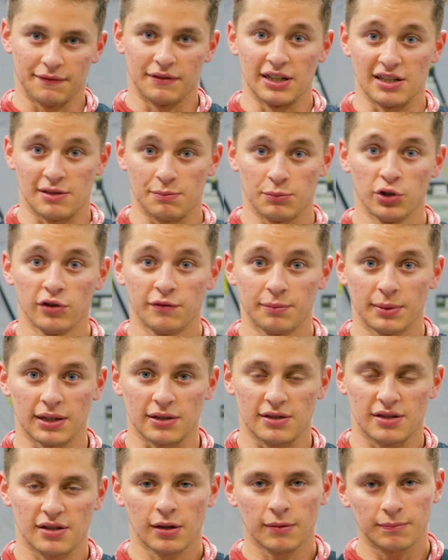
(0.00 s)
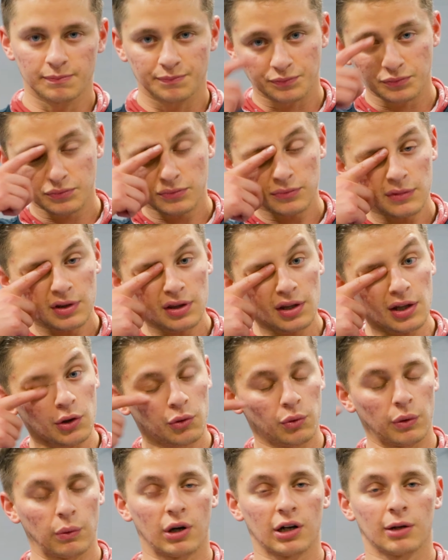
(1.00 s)
of these movements,
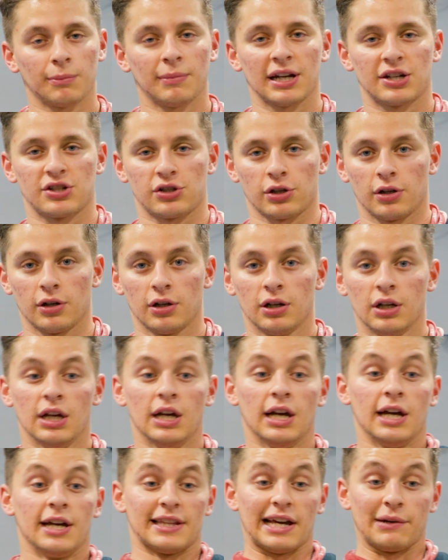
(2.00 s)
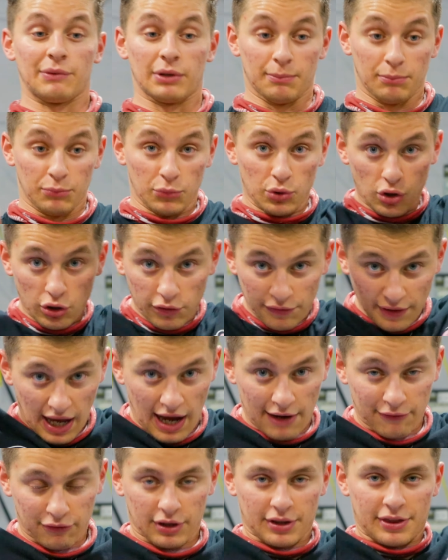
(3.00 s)
we want to make sure that we move
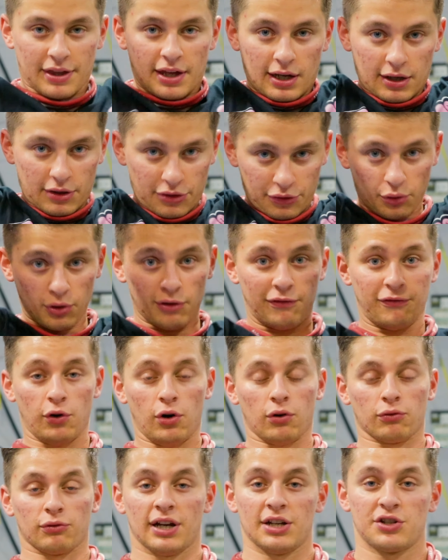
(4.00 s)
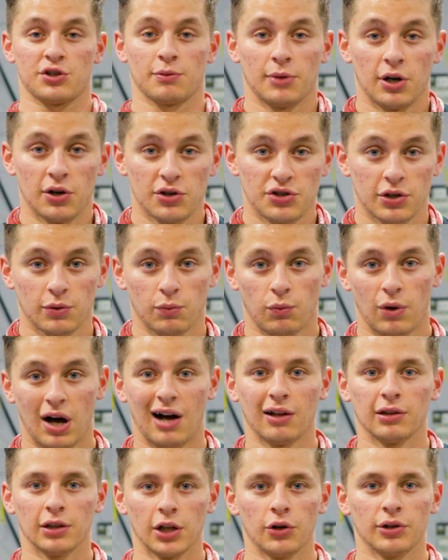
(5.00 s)
everything through a full range of motion
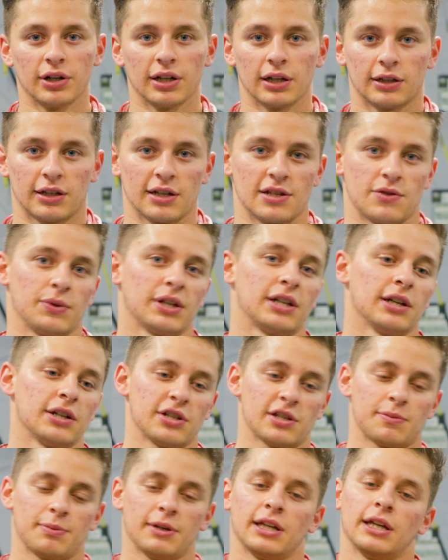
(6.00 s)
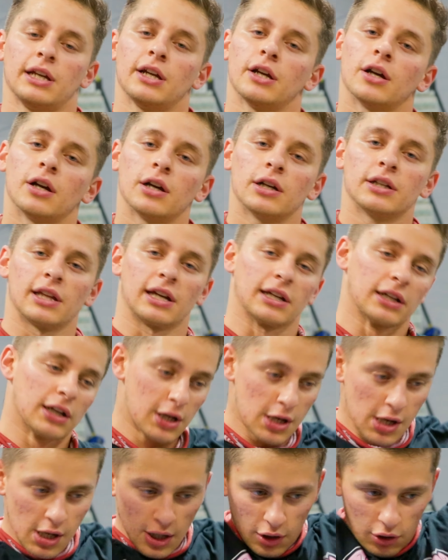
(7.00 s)
while loaded, because we could just be here and like
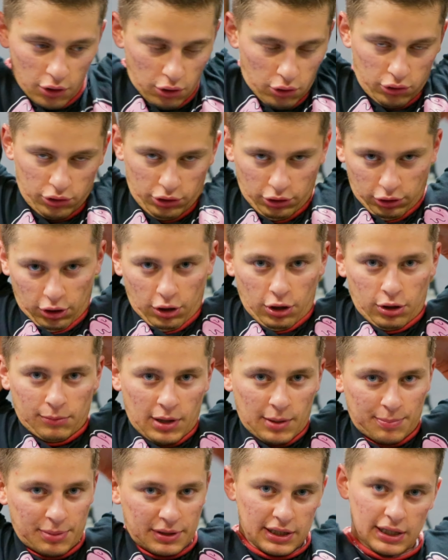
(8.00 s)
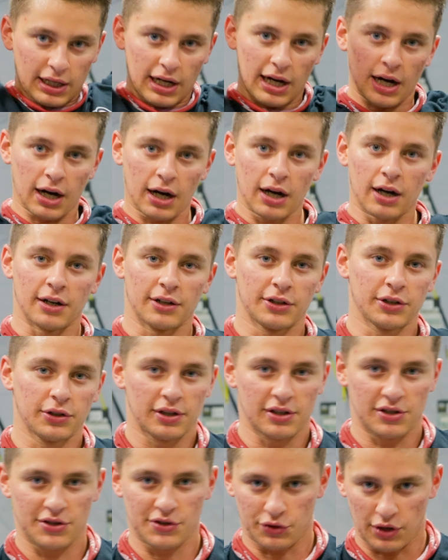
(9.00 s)
hold our arm up in the air and do
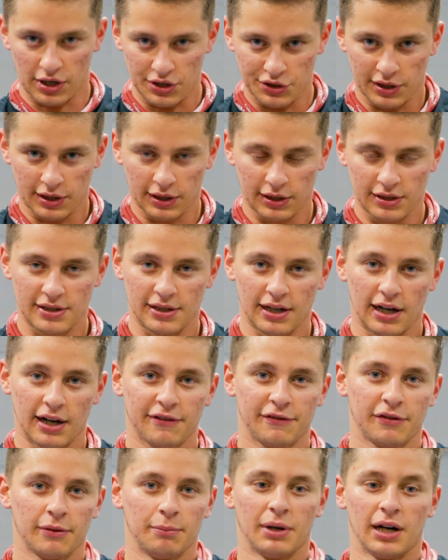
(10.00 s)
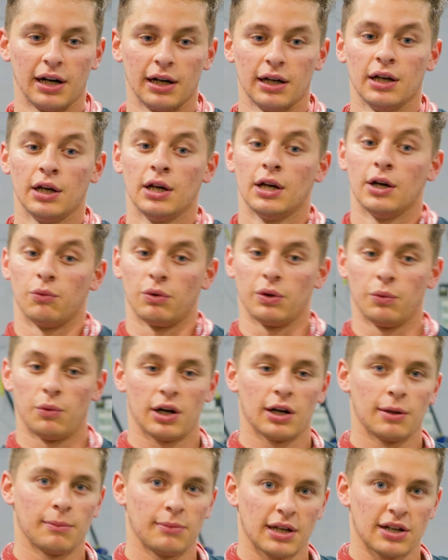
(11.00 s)
this stretching stuff, but we
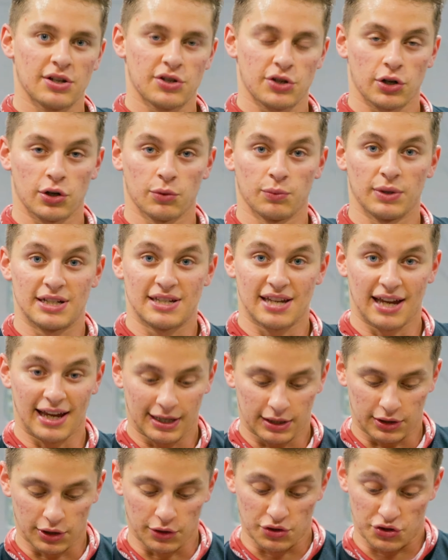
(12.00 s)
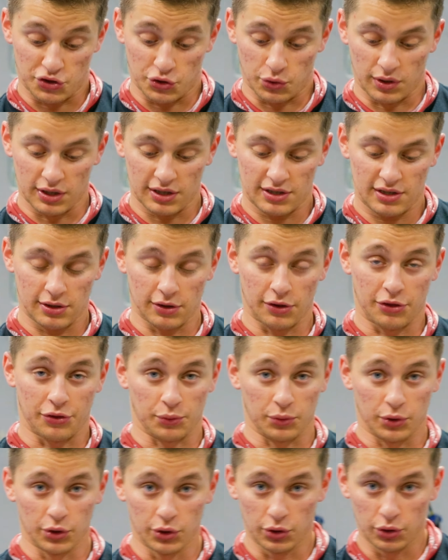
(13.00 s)
want to make sure we take those joints
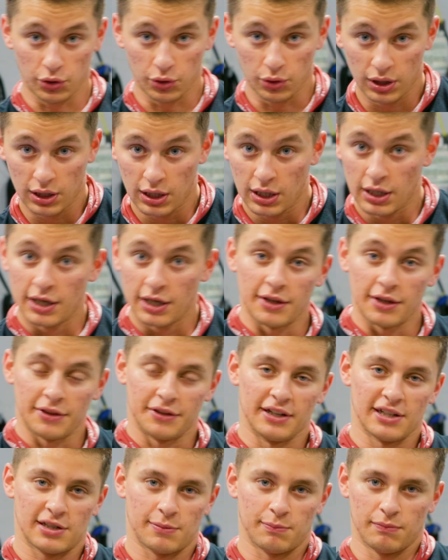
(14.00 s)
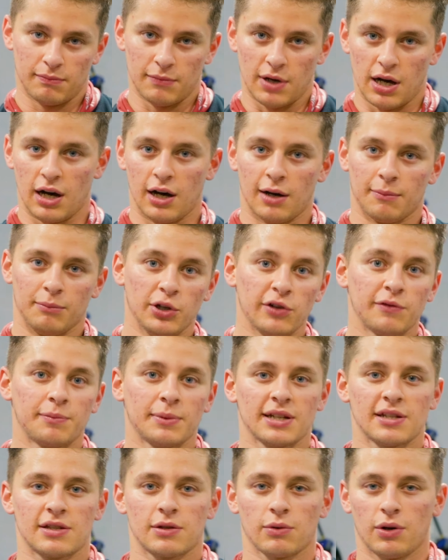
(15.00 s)
through these
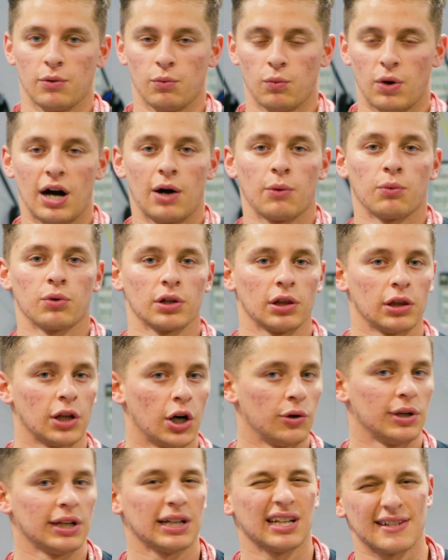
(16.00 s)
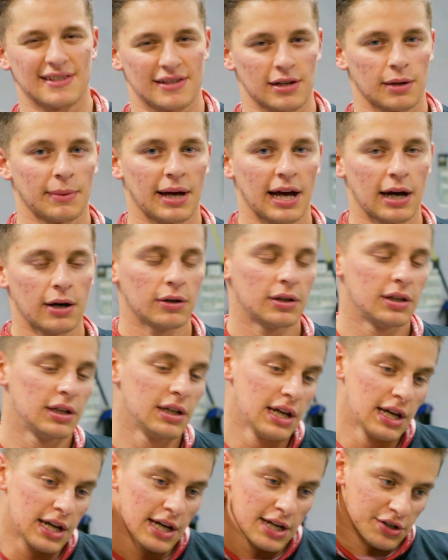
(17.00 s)
movements while we're loading it somehow,
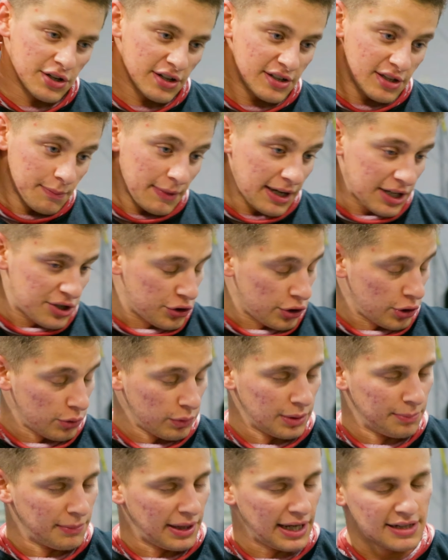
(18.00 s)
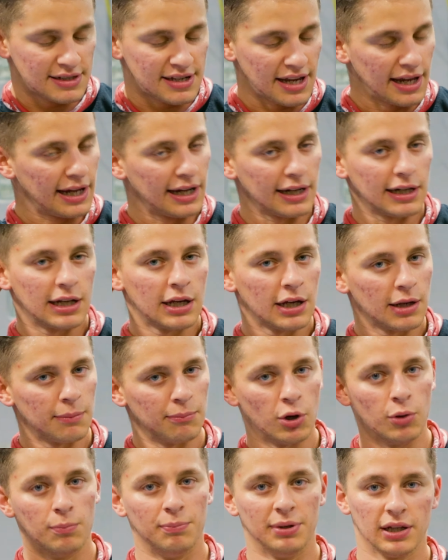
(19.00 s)
just to make sure we maintain
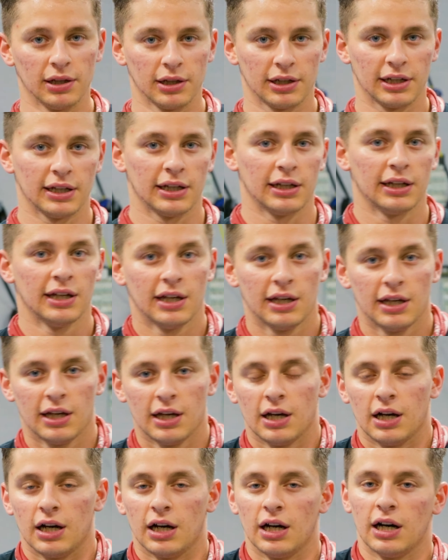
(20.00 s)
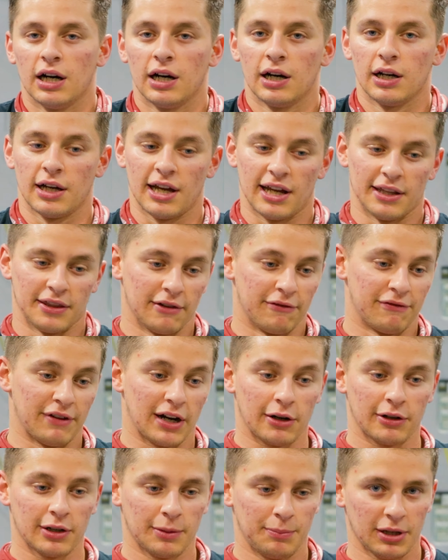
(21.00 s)
mobility and the
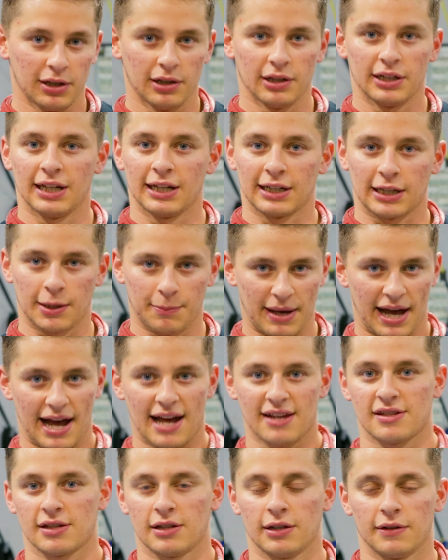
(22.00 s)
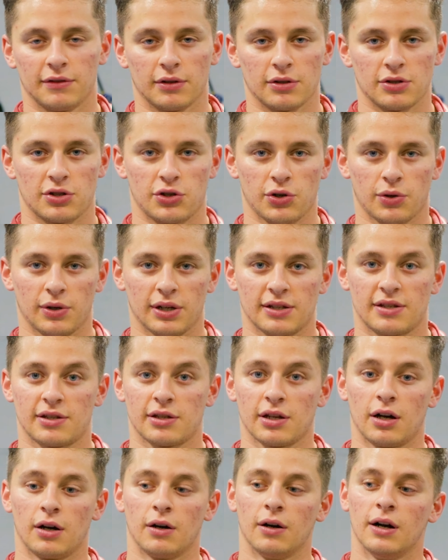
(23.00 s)
variability and capacity of those joints.
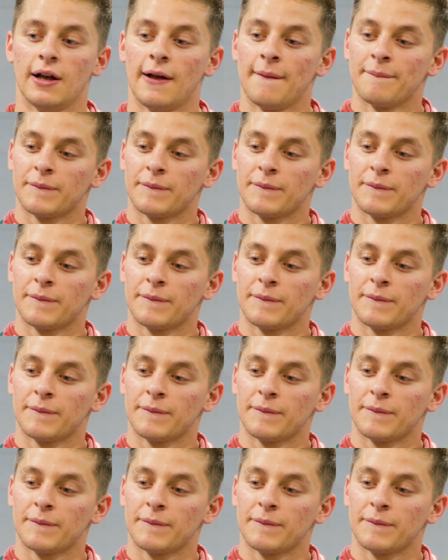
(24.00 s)
So